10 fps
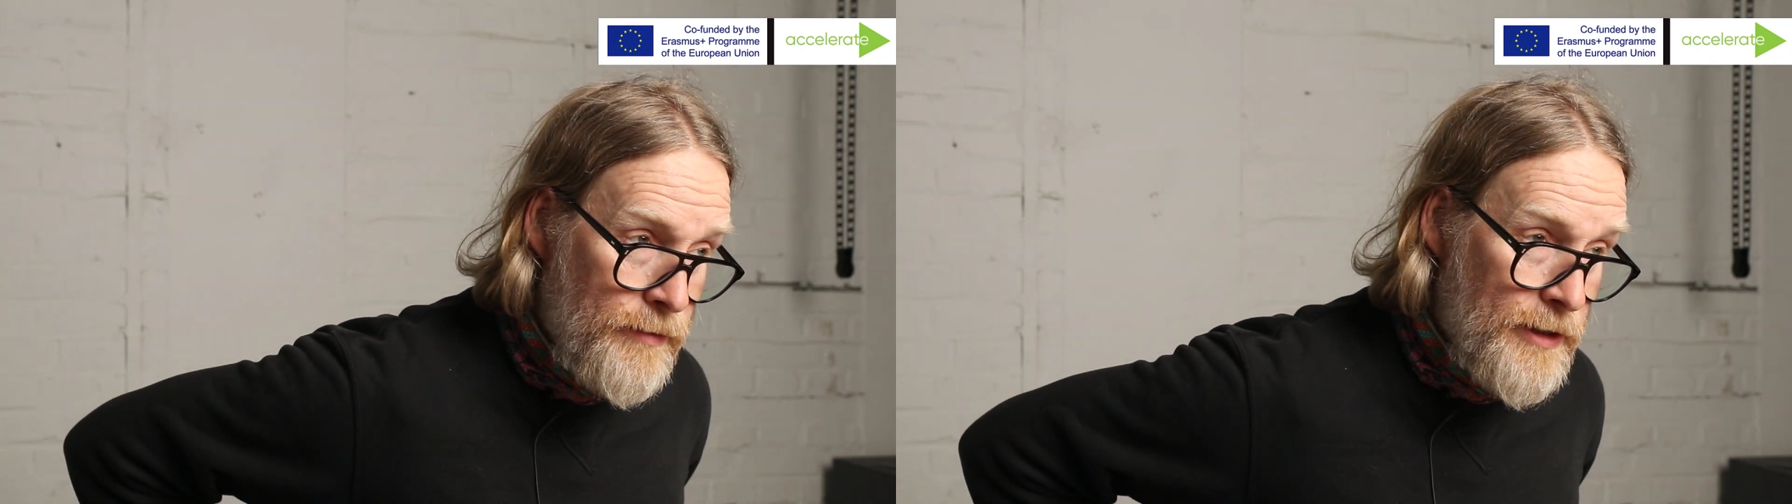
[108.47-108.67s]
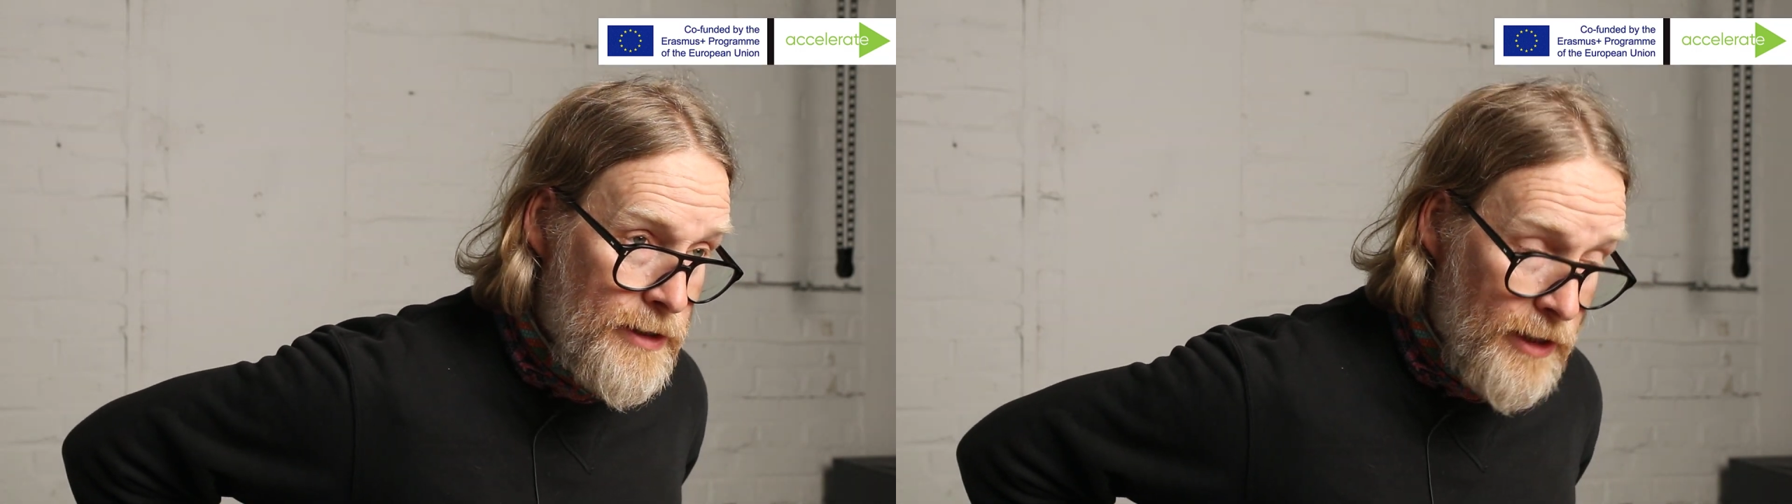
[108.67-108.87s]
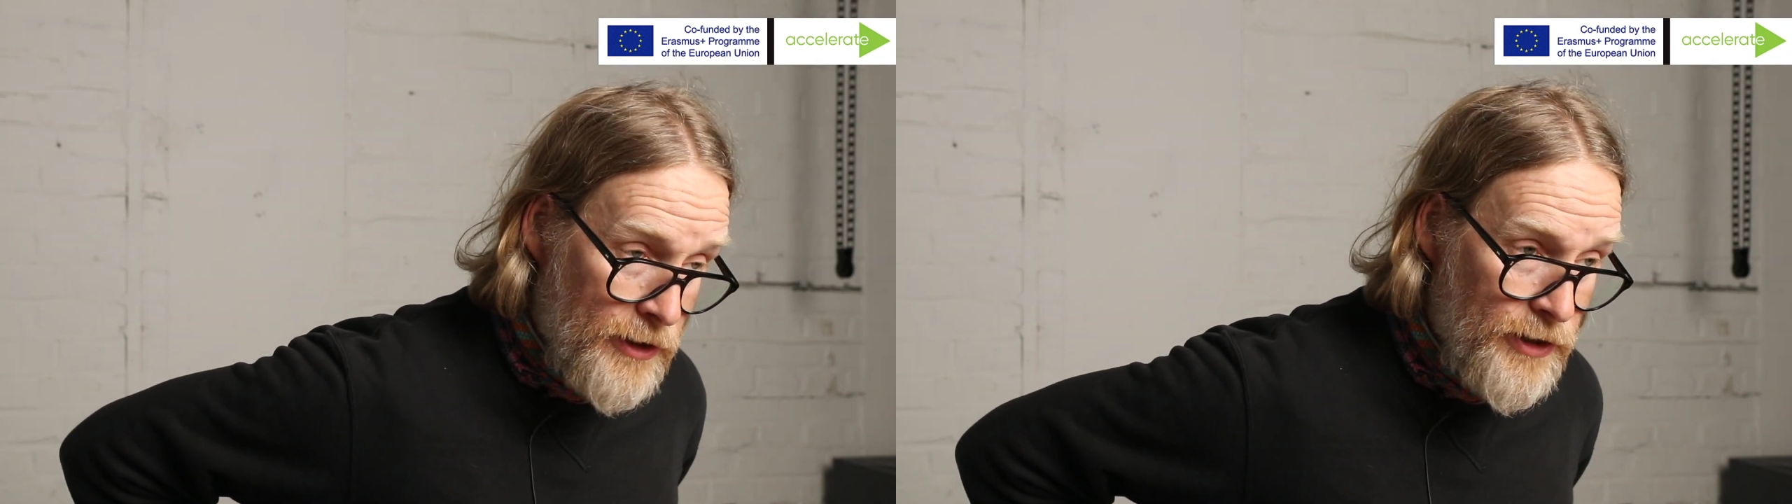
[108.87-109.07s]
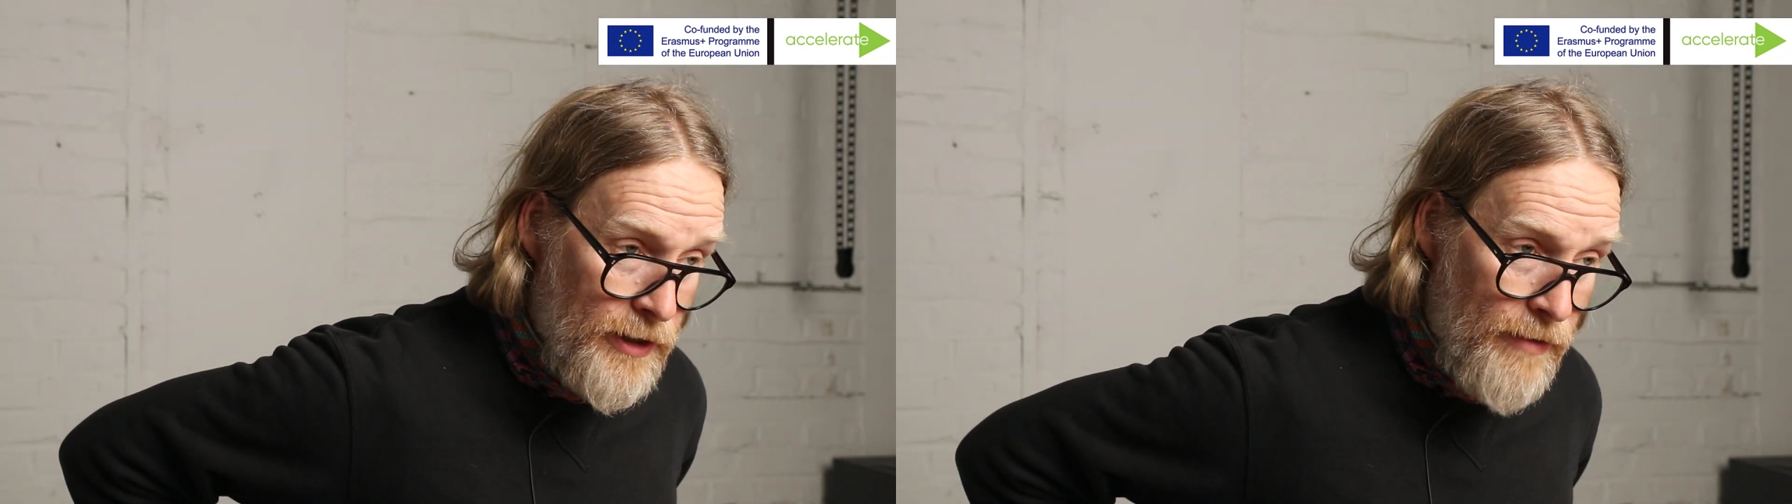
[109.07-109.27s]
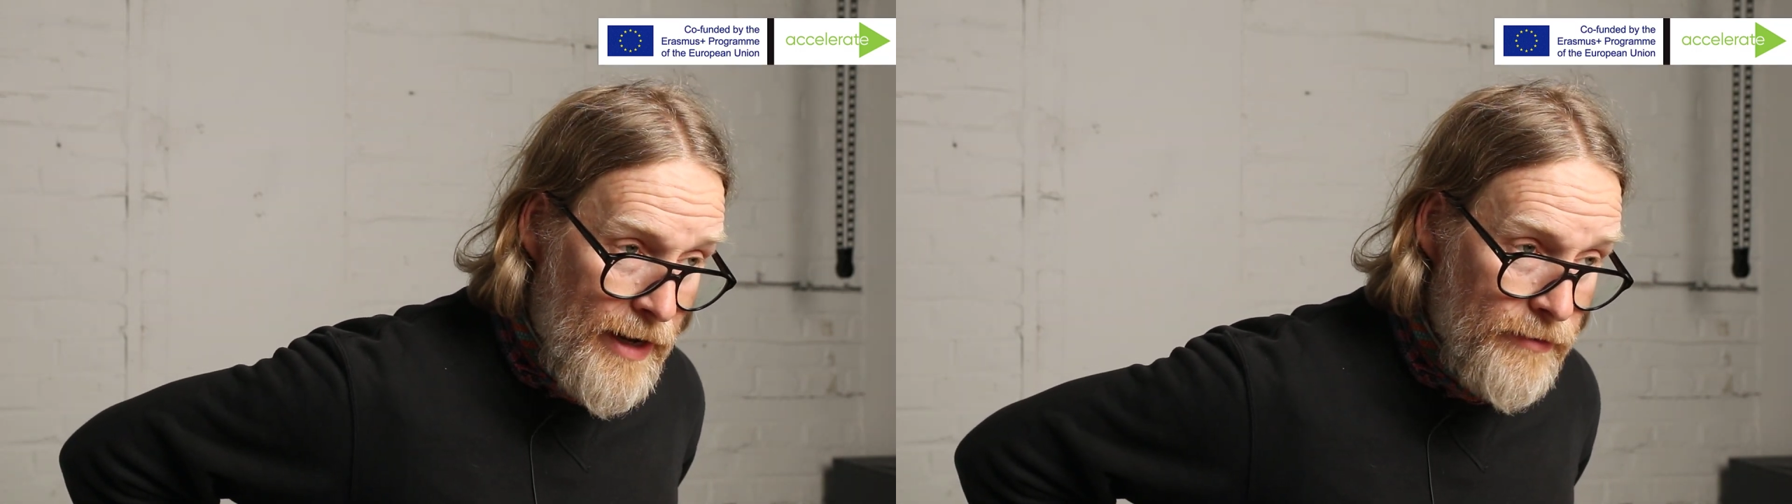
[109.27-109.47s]

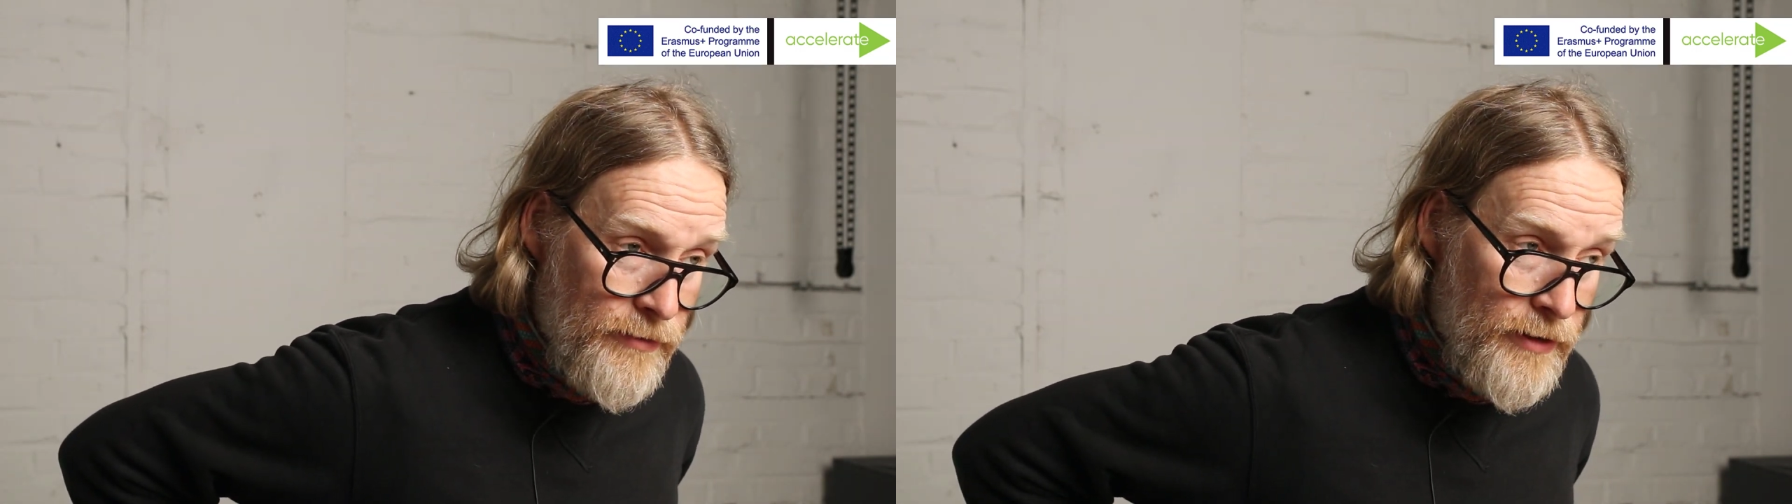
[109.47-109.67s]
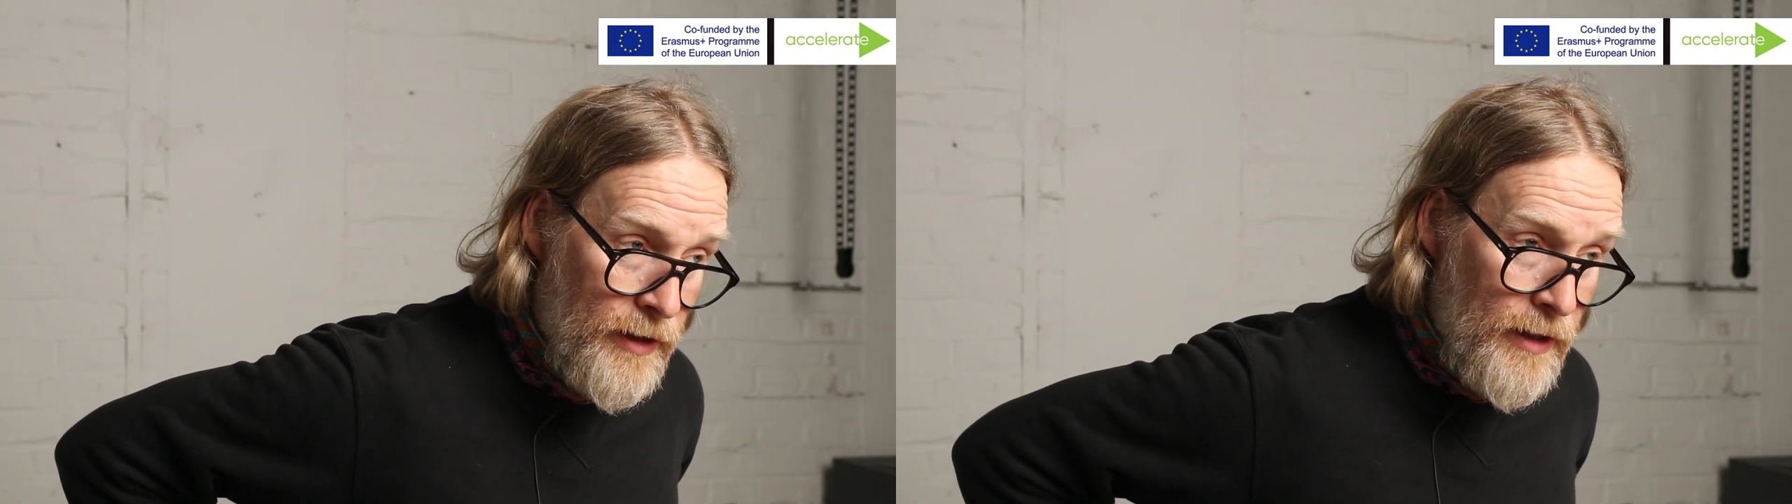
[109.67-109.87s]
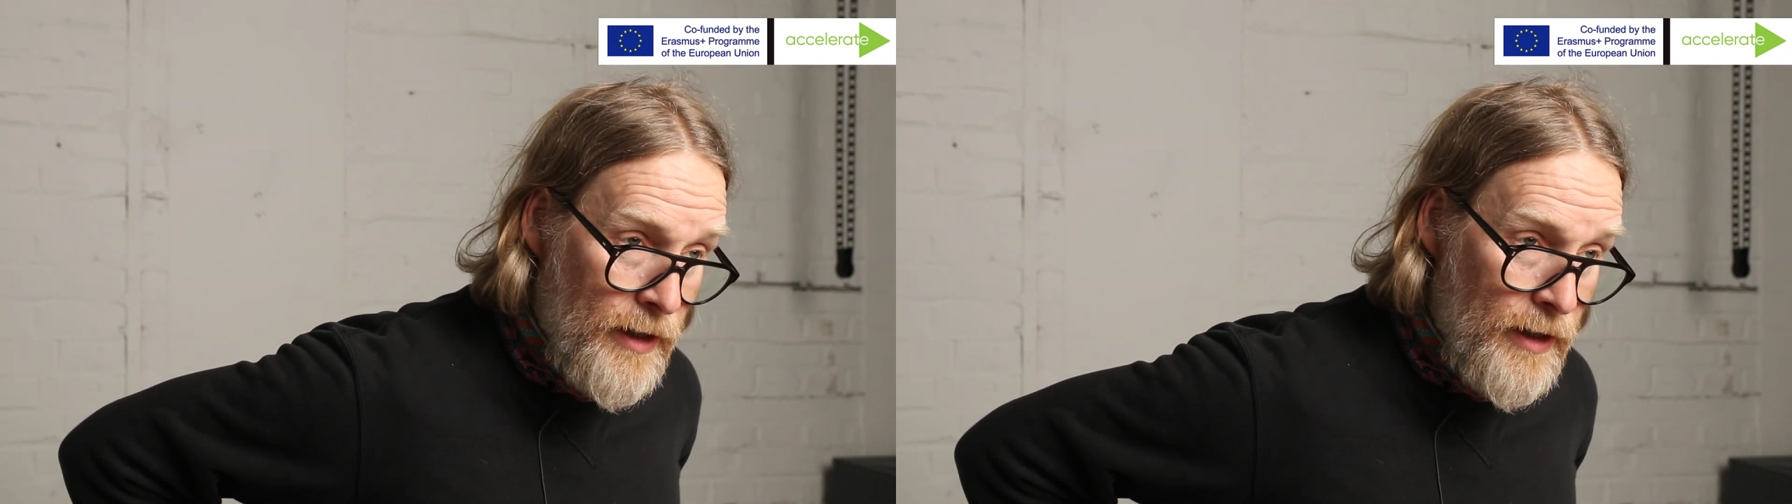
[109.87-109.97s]
discussion around